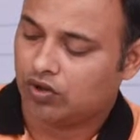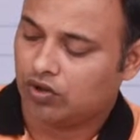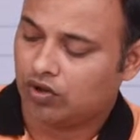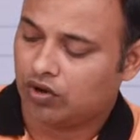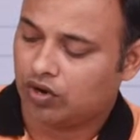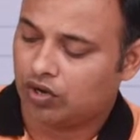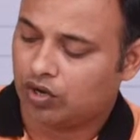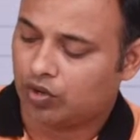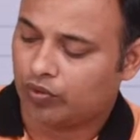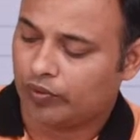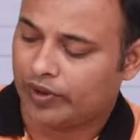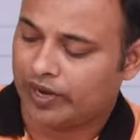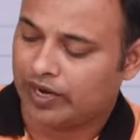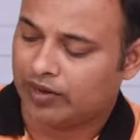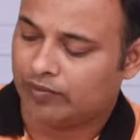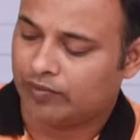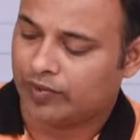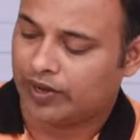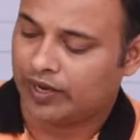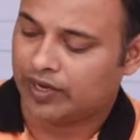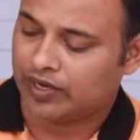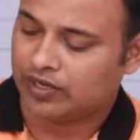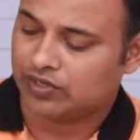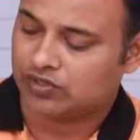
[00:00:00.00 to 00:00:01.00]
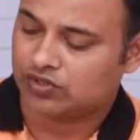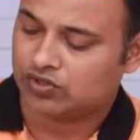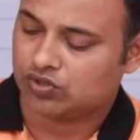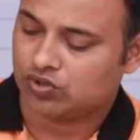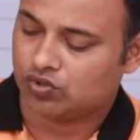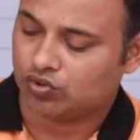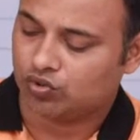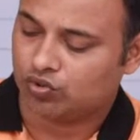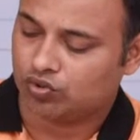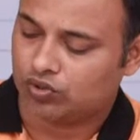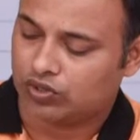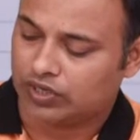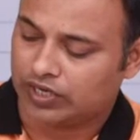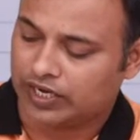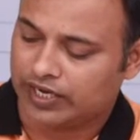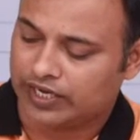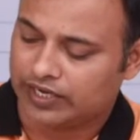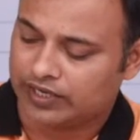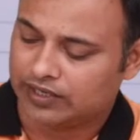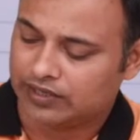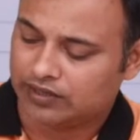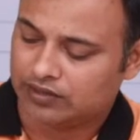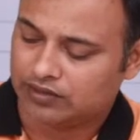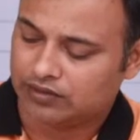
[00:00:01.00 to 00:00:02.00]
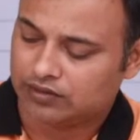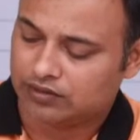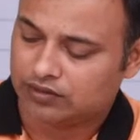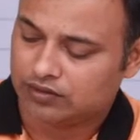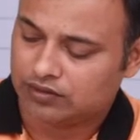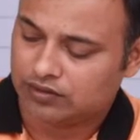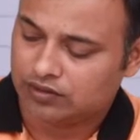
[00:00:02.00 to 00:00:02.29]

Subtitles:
Or 12 minus 2, 10,